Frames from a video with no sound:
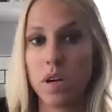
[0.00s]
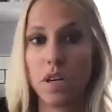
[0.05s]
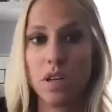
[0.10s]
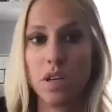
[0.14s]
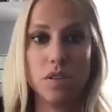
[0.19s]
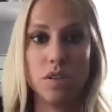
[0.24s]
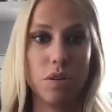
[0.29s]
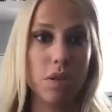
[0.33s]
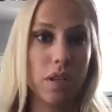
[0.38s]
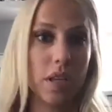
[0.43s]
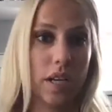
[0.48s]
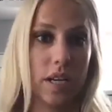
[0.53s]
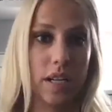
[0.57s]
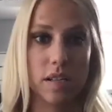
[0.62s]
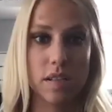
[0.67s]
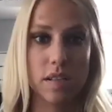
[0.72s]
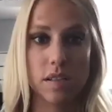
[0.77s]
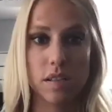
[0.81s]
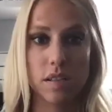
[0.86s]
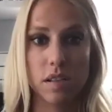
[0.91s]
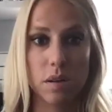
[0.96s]
to do
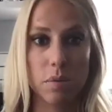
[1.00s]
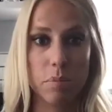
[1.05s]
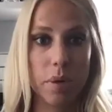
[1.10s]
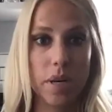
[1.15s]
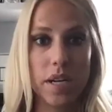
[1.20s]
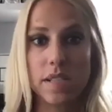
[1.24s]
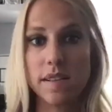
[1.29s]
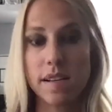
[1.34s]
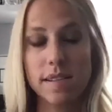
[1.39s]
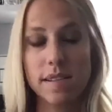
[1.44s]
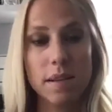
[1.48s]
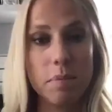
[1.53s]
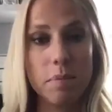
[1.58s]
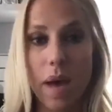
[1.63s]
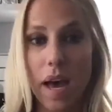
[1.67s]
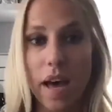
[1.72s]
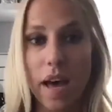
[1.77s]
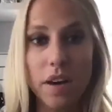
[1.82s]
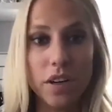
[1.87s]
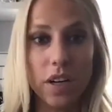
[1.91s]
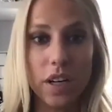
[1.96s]
this, but it doesn't
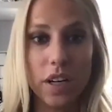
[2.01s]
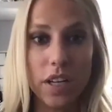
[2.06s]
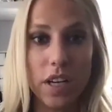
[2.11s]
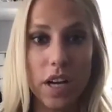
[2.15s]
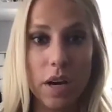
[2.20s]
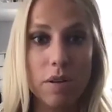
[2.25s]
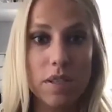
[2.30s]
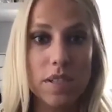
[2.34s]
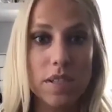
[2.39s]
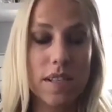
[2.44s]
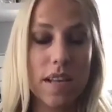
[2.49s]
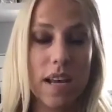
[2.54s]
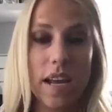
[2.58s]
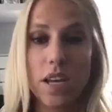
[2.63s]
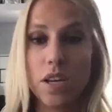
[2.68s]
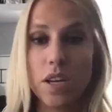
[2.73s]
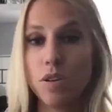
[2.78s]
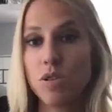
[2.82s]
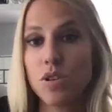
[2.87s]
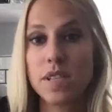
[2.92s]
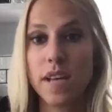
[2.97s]
matter. You know, it's like,
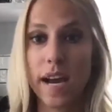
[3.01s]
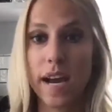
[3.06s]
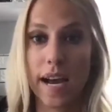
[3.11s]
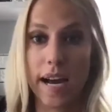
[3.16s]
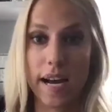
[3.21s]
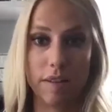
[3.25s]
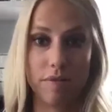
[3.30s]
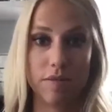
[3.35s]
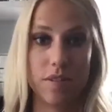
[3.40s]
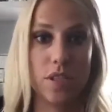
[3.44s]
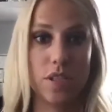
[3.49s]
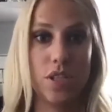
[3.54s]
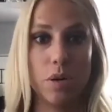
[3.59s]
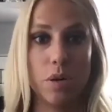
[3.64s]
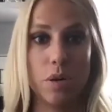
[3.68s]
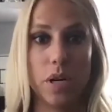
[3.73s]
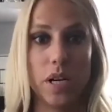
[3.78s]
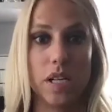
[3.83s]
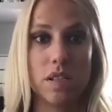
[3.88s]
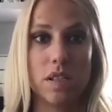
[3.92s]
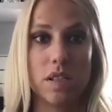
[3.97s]
you just have to do
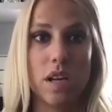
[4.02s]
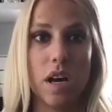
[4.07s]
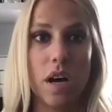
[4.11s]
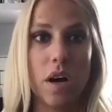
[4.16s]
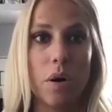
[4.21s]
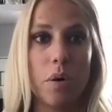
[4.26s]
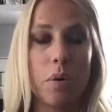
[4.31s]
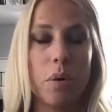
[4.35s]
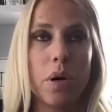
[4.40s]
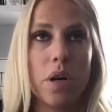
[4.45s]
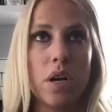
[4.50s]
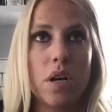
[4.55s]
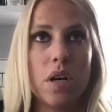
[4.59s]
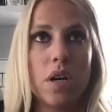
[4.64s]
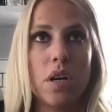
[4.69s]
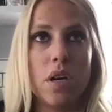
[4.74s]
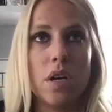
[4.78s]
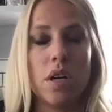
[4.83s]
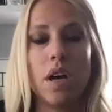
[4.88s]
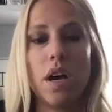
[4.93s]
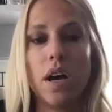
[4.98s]
it. So
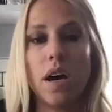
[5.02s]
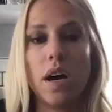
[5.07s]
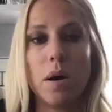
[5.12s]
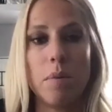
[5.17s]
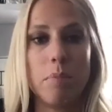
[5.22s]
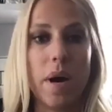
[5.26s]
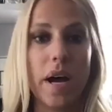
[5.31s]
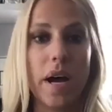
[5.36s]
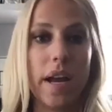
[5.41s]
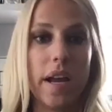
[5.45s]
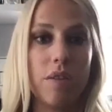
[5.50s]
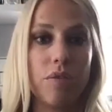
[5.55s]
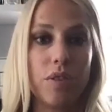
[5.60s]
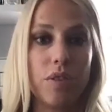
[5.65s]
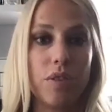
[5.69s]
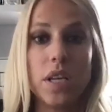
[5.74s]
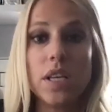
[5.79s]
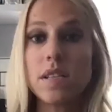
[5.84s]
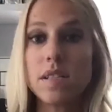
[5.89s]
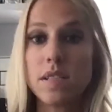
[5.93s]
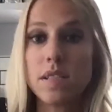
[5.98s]
my
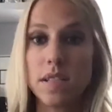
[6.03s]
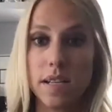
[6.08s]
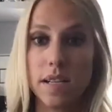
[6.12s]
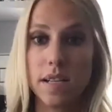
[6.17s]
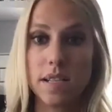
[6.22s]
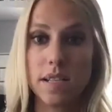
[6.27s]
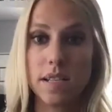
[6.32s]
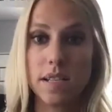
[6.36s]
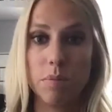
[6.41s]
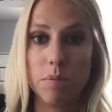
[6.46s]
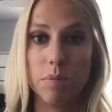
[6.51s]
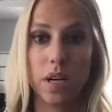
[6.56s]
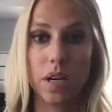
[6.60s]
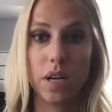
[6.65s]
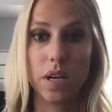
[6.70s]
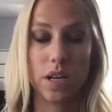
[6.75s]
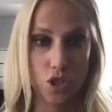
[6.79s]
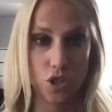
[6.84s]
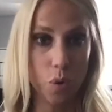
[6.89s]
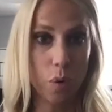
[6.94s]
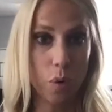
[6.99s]
real estate team that I
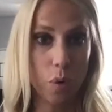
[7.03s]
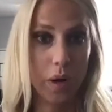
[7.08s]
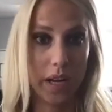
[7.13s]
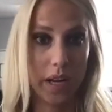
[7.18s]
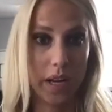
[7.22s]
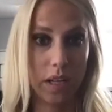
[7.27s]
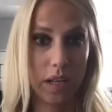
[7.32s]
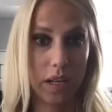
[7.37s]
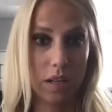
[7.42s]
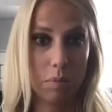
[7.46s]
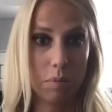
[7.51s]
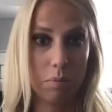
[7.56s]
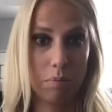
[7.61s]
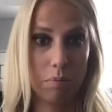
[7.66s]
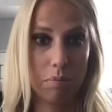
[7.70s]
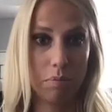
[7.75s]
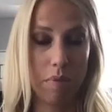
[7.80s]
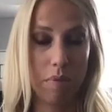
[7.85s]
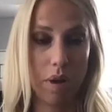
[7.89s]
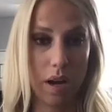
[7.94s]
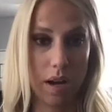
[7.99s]
joined,
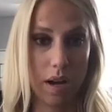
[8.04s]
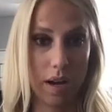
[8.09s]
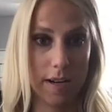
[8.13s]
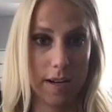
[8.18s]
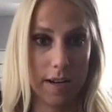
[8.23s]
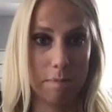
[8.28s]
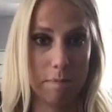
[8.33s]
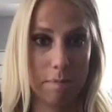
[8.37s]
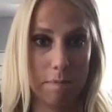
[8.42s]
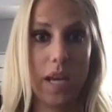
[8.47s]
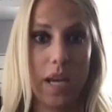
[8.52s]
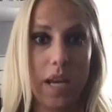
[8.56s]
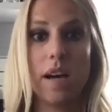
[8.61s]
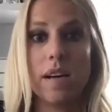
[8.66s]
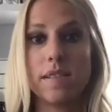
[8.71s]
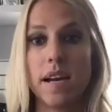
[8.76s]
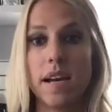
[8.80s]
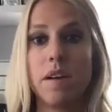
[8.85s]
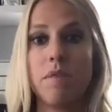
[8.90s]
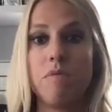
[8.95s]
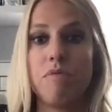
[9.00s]

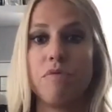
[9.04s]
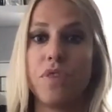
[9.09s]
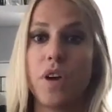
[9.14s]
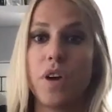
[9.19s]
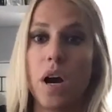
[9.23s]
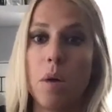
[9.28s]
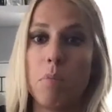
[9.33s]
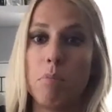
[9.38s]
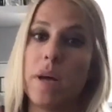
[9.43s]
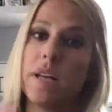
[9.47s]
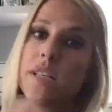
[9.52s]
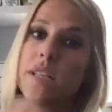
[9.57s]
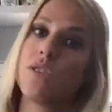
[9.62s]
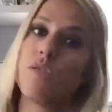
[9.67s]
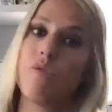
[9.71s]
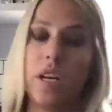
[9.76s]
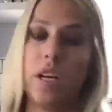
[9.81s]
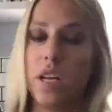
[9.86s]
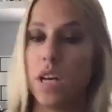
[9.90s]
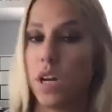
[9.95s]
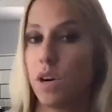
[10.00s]
because I am from
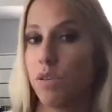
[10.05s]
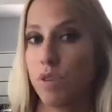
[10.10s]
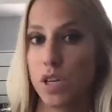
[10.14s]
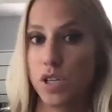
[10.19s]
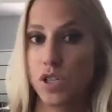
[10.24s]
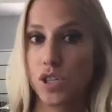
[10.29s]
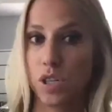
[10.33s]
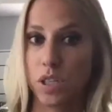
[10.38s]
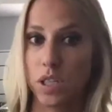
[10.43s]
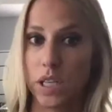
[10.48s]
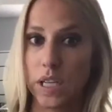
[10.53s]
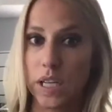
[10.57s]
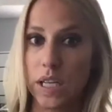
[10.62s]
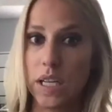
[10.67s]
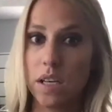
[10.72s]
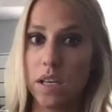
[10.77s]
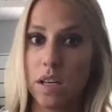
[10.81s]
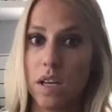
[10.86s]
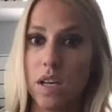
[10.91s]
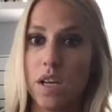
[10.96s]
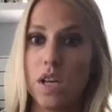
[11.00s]
Pennsylvania originally,
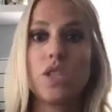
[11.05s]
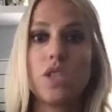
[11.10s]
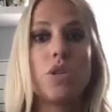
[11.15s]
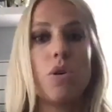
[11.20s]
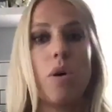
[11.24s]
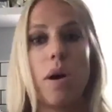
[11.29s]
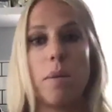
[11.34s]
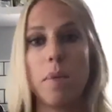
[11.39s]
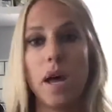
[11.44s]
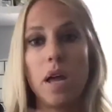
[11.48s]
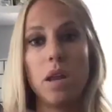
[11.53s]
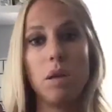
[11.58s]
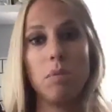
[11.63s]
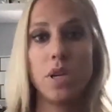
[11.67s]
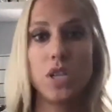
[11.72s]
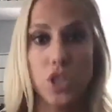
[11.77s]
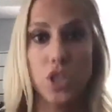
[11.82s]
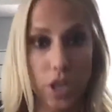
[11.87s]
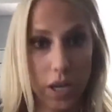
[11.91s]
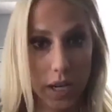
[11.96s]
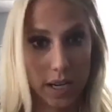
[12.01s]
so I'm out in
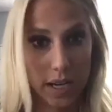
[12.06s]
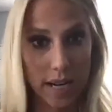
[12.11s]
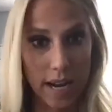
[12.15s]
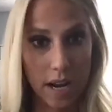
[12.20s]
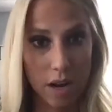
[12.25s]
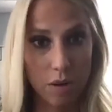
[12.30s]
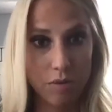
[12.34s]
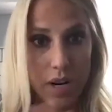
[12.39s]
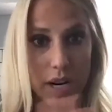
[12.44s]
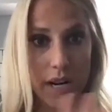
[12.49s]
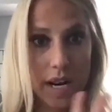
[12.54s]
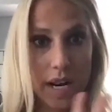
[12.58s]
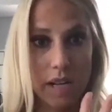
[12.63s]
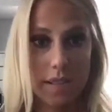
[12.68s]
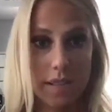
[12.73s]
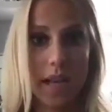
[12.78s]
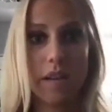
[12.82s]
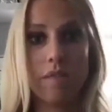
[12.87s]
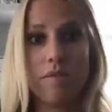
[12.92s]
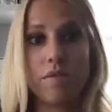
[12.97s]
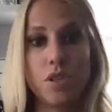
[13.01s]
Michigan now, right
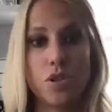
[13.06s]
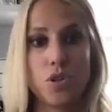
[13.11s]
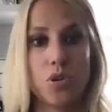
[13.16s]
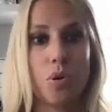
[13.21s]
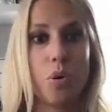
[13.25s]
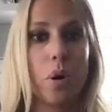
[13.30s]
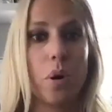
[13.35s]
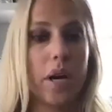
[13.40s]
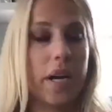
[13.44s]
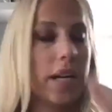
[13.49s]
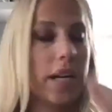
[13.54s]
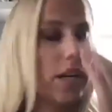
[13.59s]
outside of Detroit.